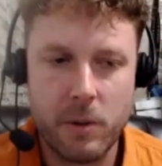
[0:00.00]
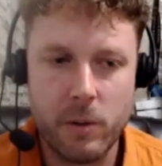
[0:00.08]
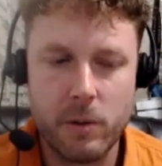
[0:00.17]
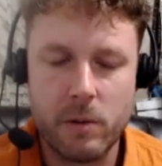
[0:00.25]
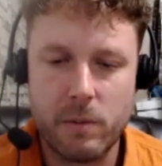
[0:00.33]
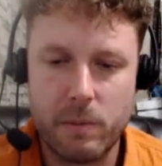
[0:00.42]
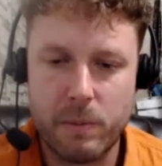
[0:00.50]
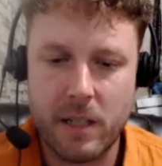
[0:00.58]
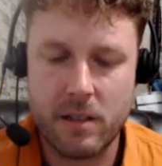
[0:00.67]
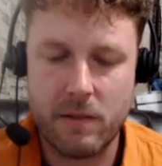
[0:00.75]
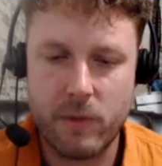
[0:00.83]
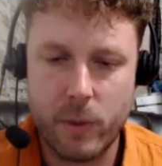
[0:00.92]
cool
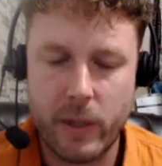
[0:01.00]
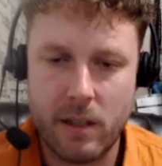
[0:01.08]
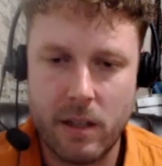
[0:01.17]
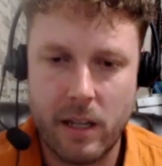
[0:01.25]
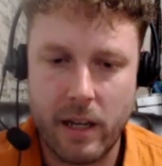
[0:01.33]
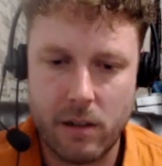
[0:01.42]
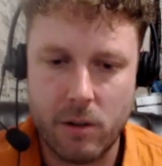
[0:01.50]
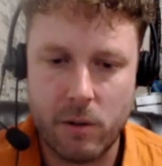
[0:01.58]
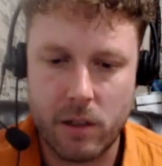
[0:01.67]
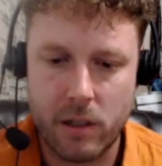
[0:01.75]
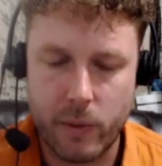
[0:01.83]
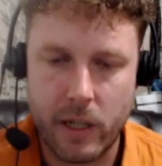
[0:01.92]
because of the way that
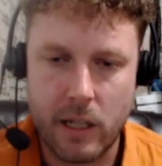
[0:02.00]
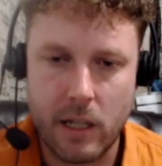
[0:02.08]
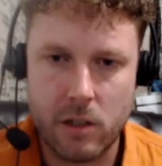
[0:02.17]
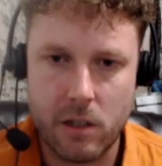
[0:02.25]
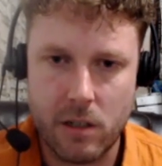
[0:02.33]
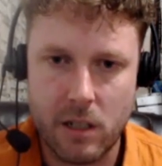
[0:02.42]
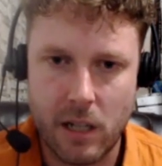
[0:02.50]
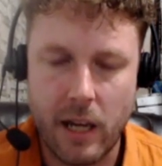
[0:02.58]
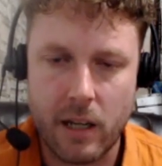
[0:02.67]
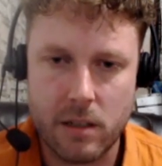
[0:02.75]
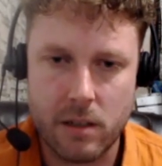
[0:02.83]
nuclear radiation decays.